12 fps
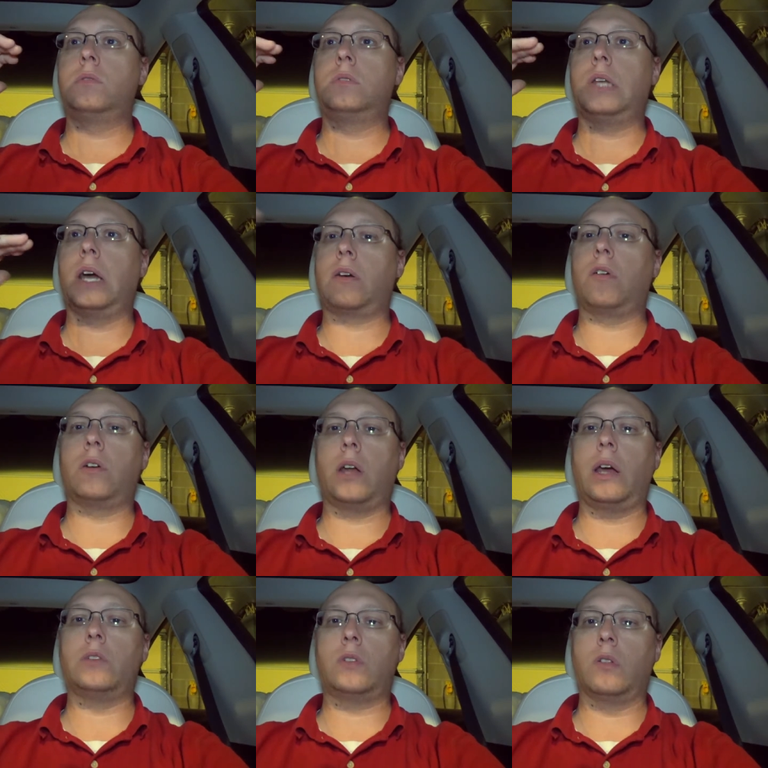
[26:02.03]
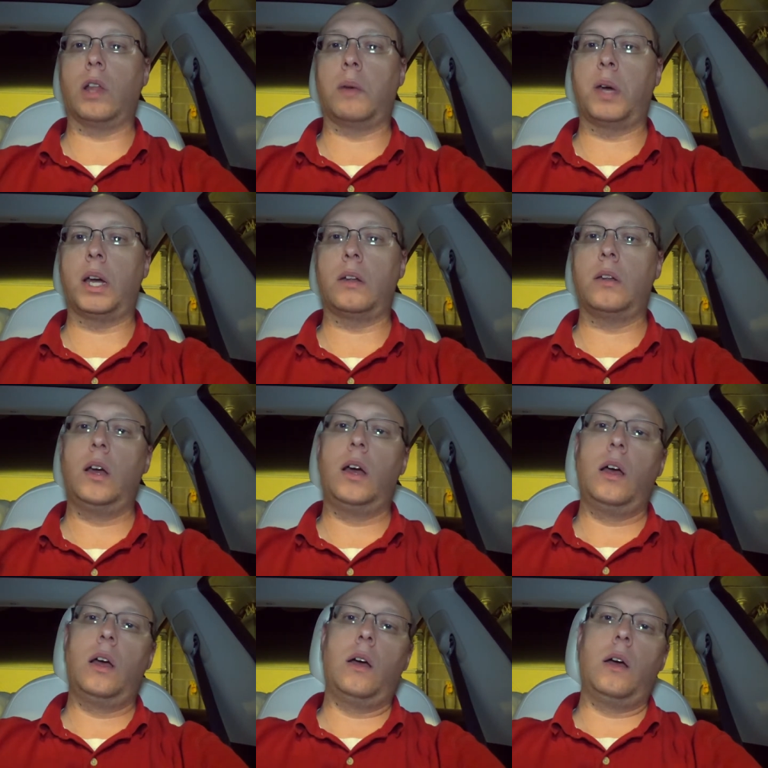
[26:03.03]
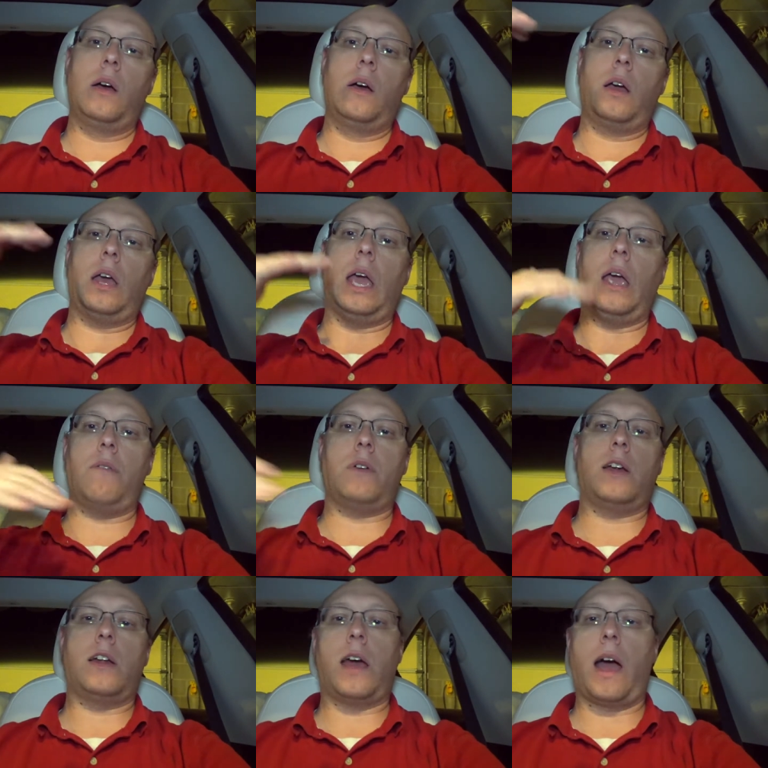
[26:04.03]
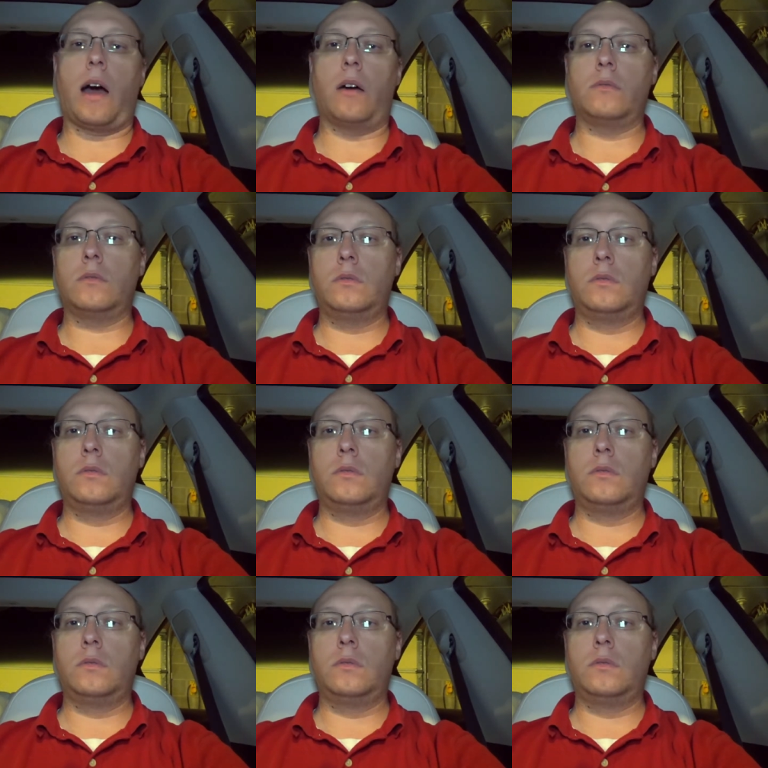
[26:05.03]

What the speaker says: degradation limit, even it out.